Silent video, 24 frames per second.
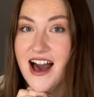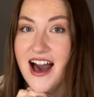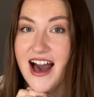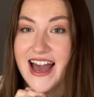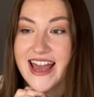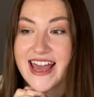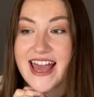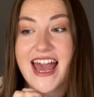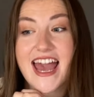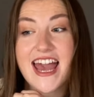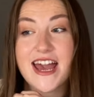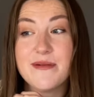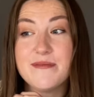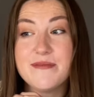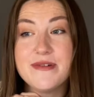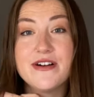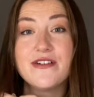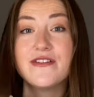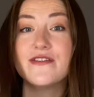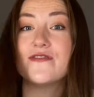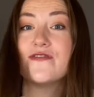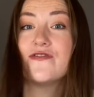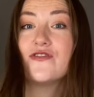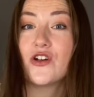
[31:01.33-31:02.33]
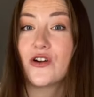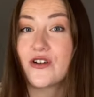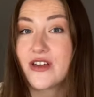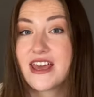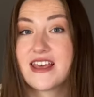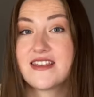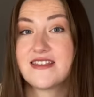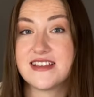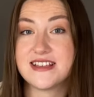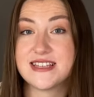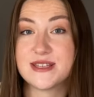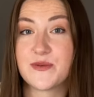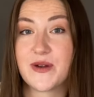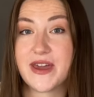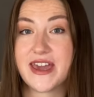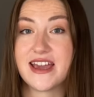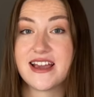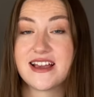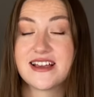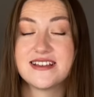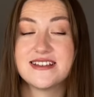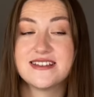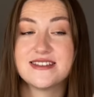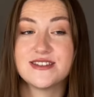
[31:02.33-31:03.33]
I am vlogging this
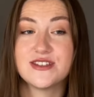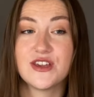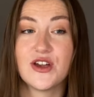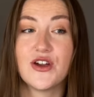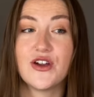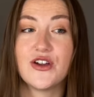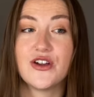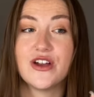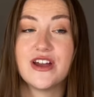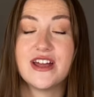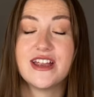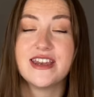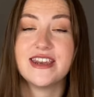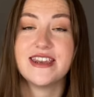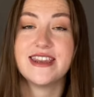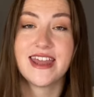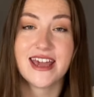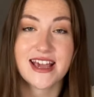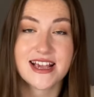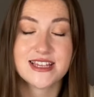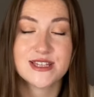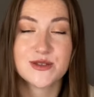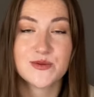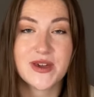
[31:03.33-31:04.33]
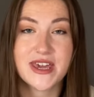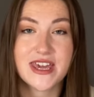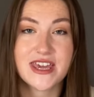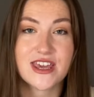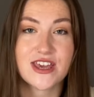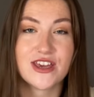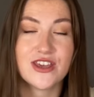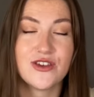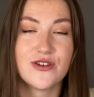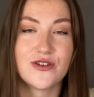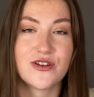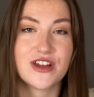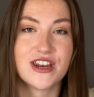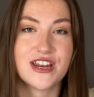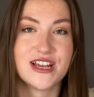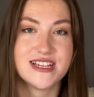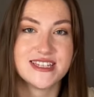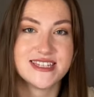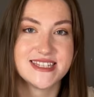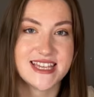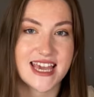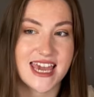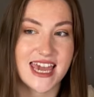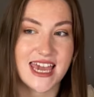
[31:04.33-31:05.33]
week, so next week you're gonna
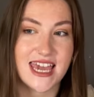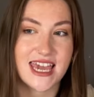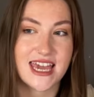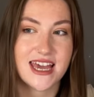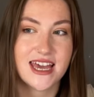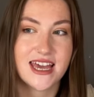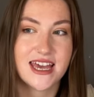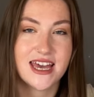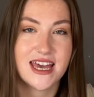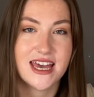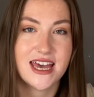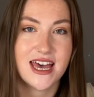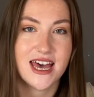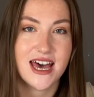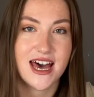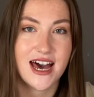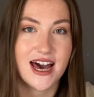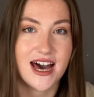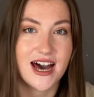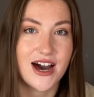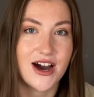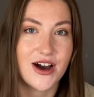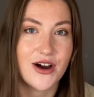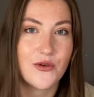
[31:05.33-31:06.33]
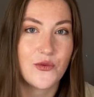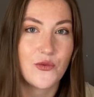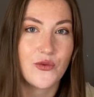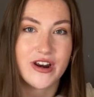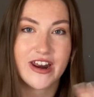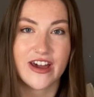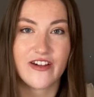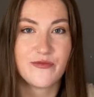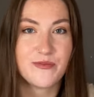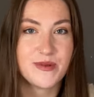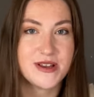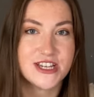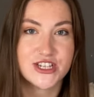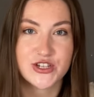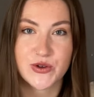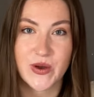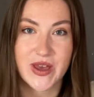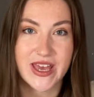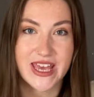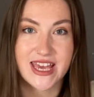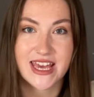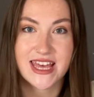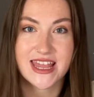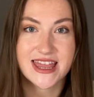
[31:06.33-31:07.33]
see uh, what I've been
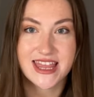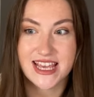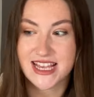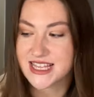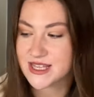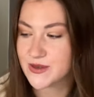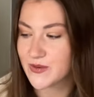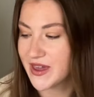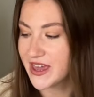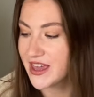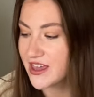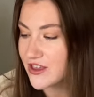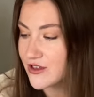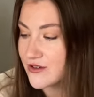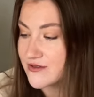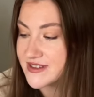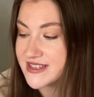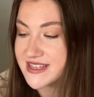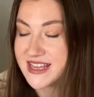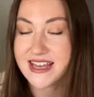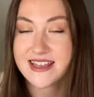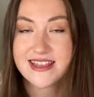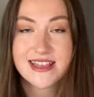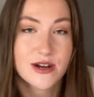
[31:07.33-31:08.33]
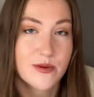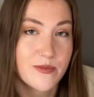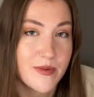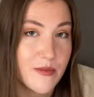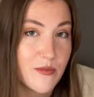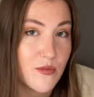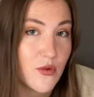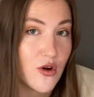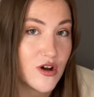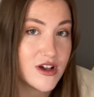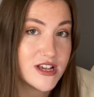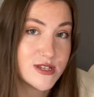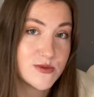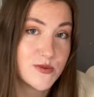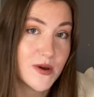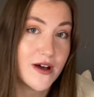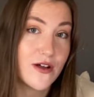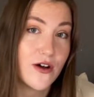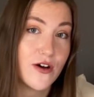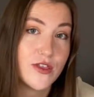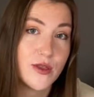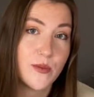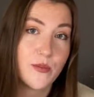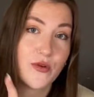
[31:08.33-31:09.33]
doing this week. You'll see a little bit more as
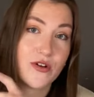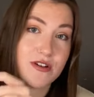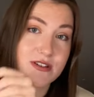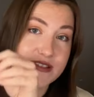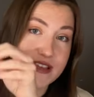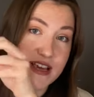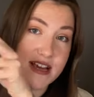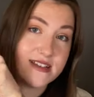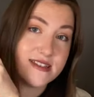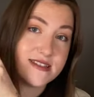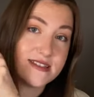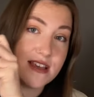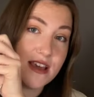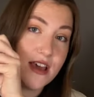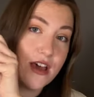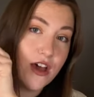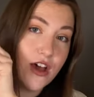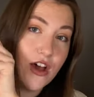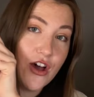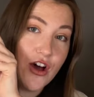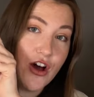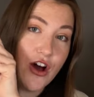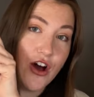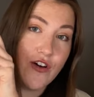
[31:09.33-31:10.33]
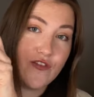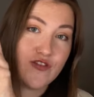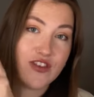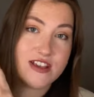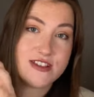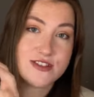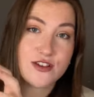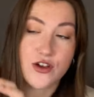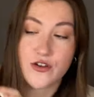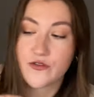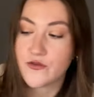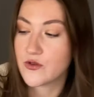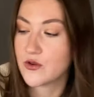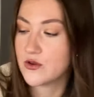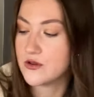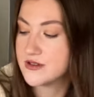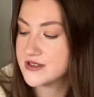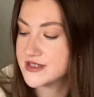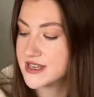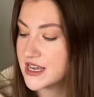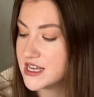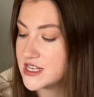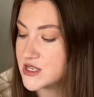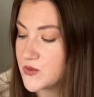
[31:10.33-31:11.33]
well on the process of these
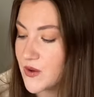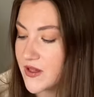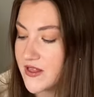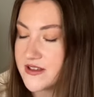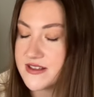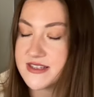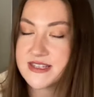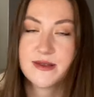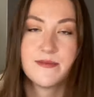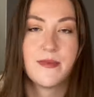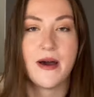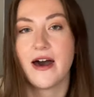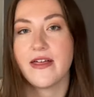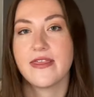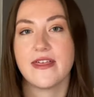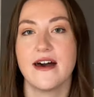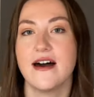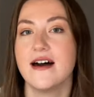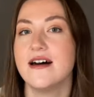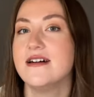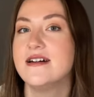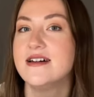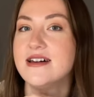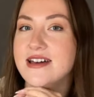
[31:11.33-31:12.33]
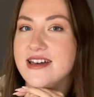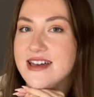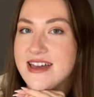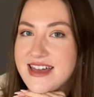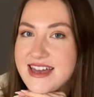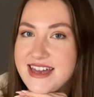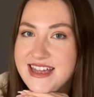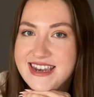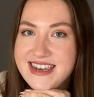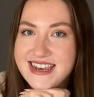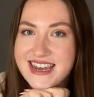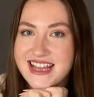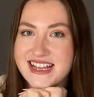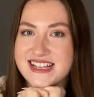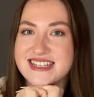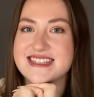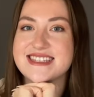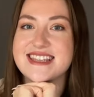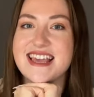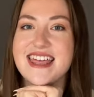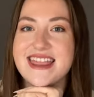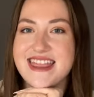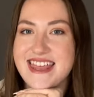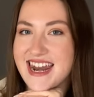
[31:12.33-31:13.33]
overalls as well as some other
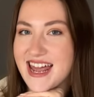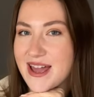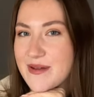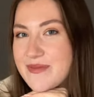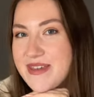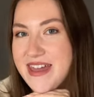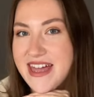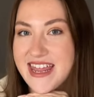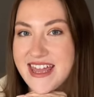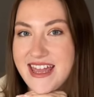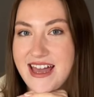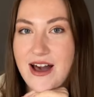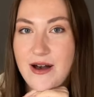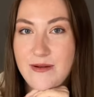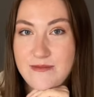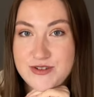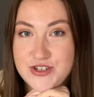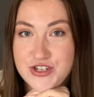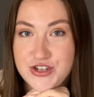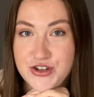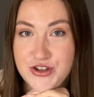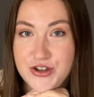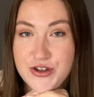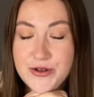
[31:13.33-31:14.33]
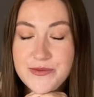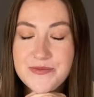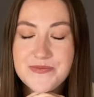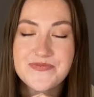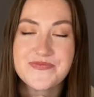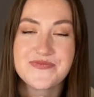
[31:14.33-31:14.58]
knits that I'm getting up to.